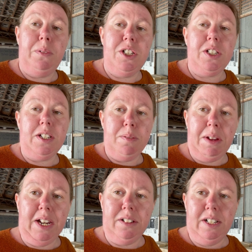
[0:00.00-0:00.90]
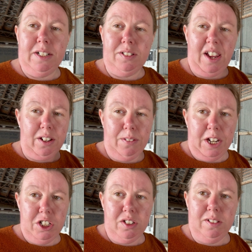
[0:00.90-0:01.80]
which are going to make little
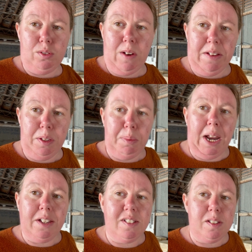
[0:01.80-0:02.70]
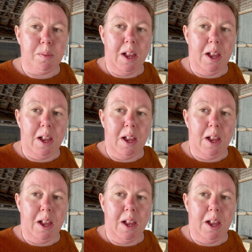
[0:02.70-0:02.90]
decorations around the place as